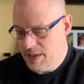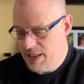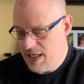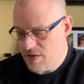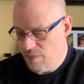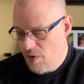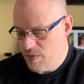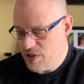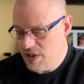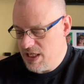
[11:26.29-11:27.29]
Next
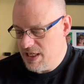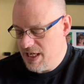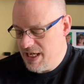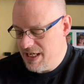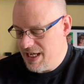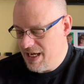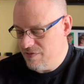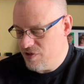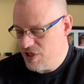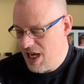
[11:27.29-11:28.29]
moment he
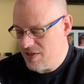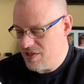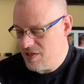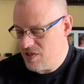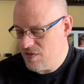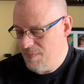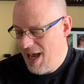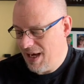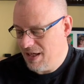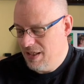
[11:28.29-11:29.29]
gave Shasta a
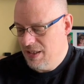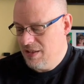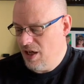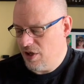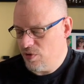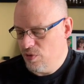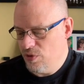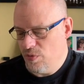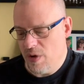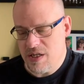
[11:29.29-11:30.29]
smack, not a
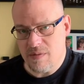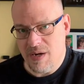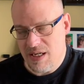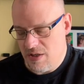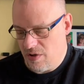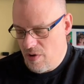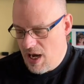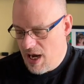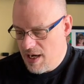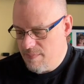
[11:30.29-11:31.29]
cruel one to make you
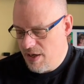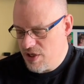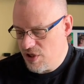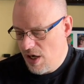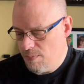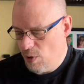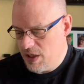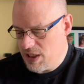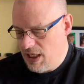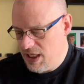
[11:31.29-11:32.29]
cry, but a sharp
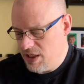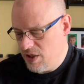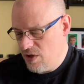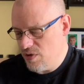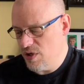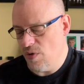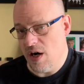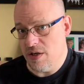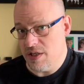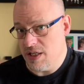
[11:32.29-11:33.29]
one to let you know you
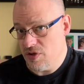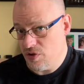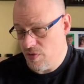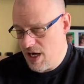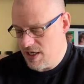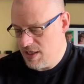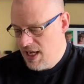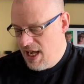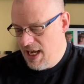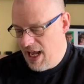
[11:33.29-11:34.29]
are in disgrace,
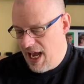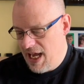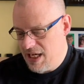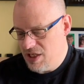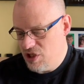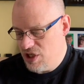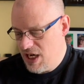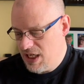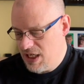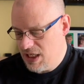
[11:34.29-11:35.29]
and added,
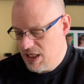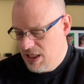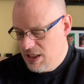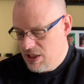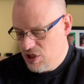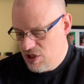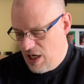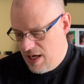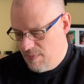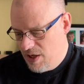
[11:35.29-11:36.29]
shaking,
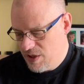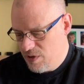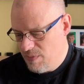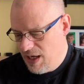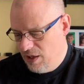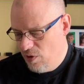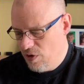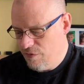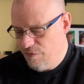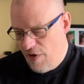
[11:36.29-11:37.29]
"Shame on you, my
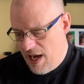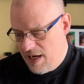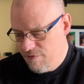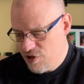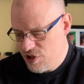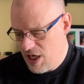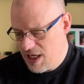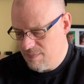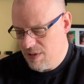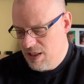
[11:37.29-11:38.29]
lord! Fie for
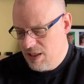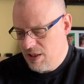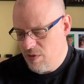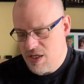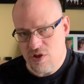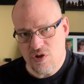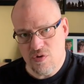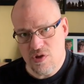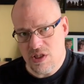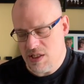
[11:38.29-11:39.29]
shame! Queen
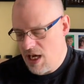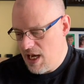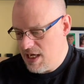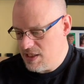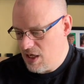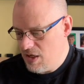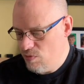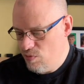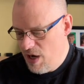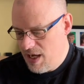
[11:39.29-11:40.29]
Susan's eyes are
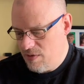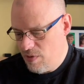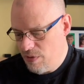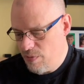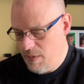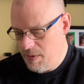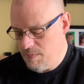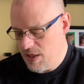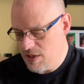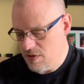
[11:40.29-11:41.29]
red with weeping
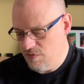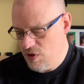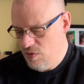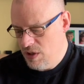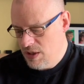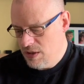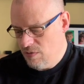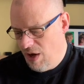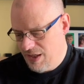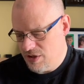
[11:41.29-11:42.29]
because of you!
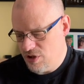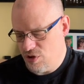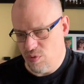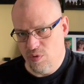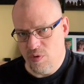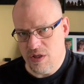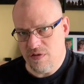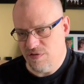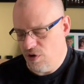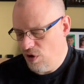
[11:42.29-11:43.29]
What, truant
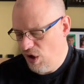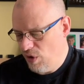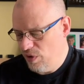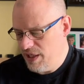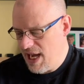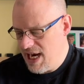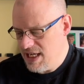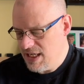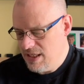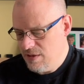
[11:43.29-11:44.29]
for a whole
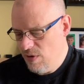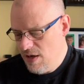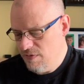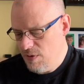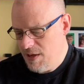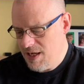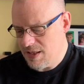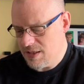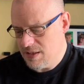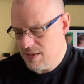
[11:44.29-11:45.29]
night? Where have you
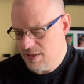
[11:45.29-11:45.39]
been?"